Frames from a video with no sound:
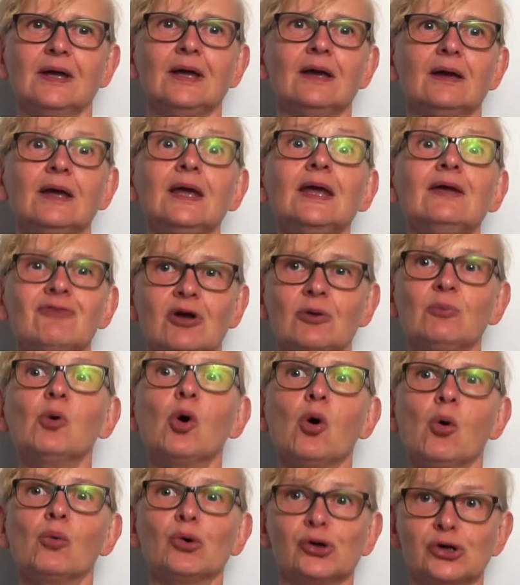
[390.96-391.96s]
even
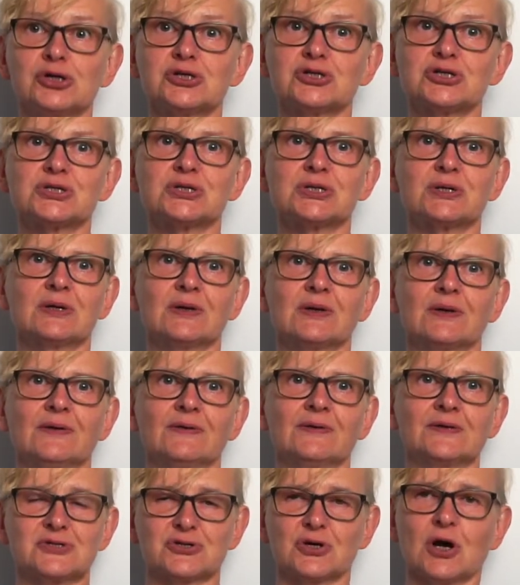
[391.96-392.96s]
more worse,
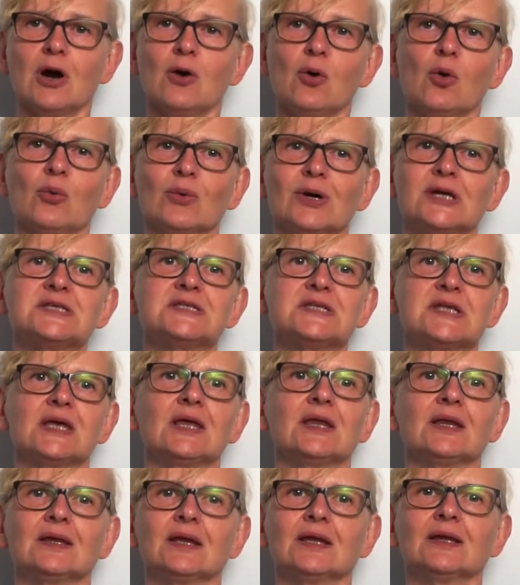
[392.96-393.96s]
because I always
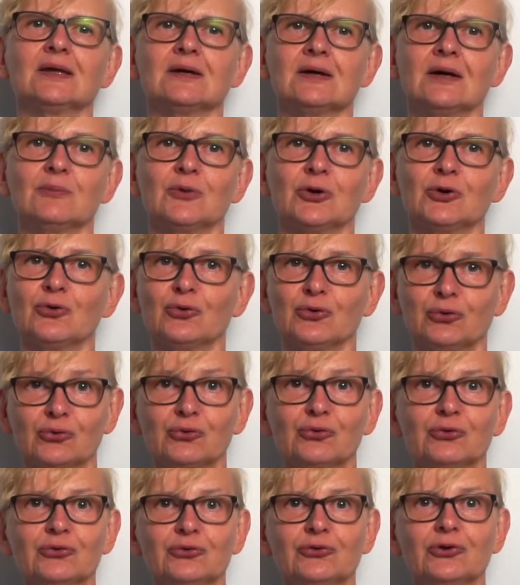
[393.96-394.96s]
think that I'm no
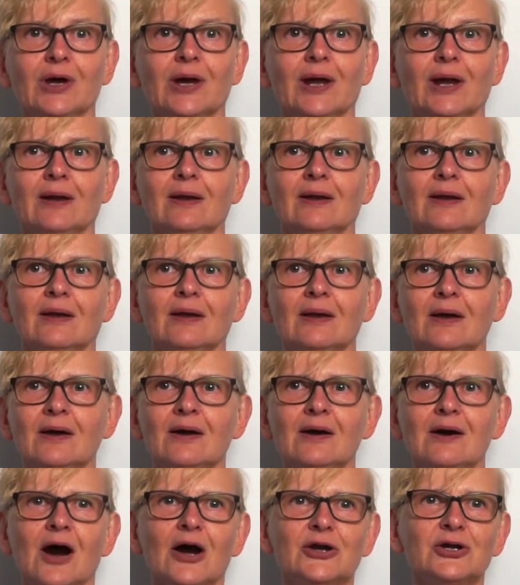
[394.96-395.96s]
good and
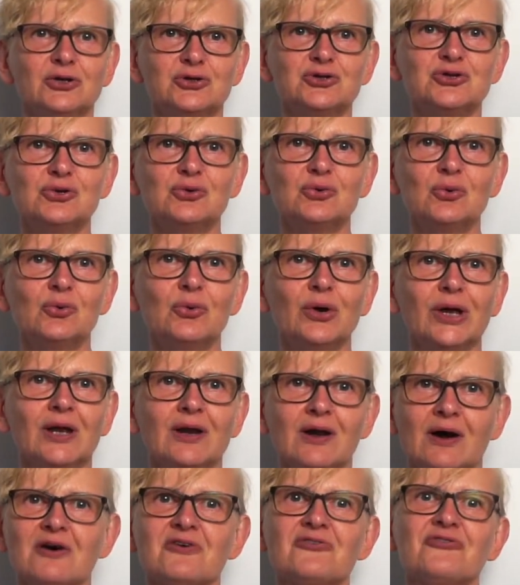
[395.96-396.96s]
I don't do
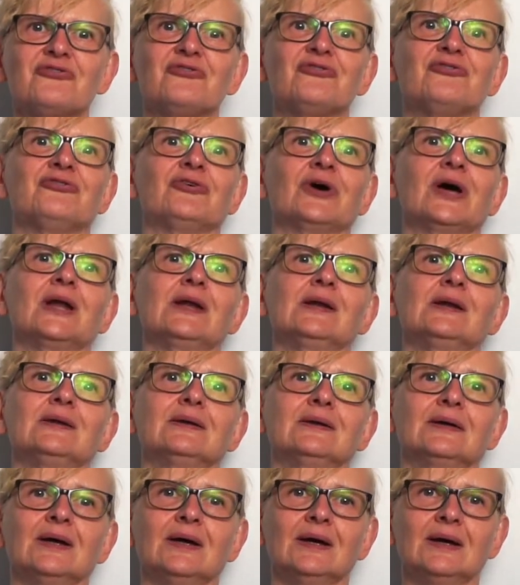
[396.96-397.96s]
enough,
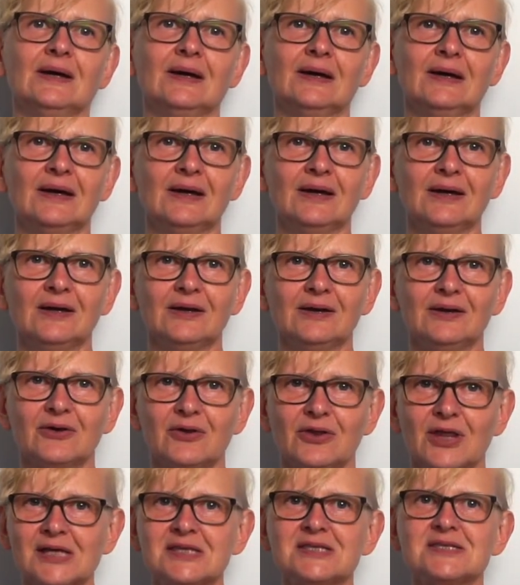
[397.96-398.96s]
and
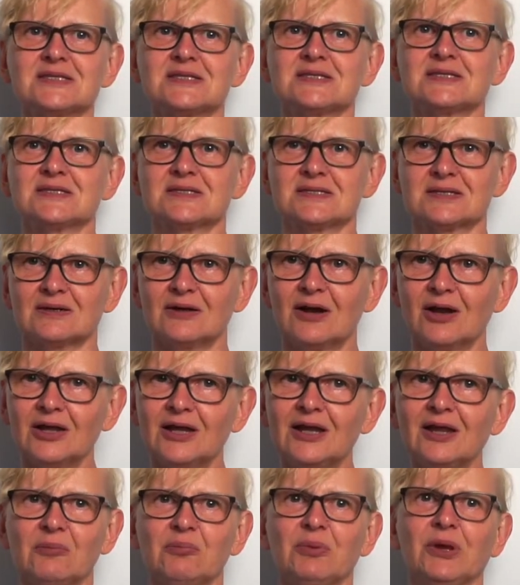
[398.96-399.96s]
that's a
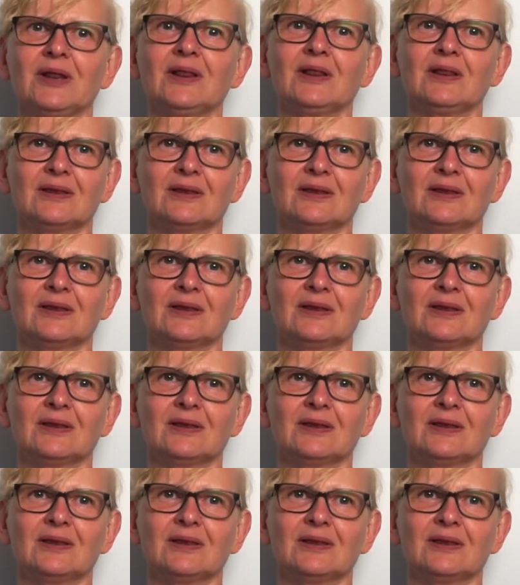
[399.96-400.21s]
little bit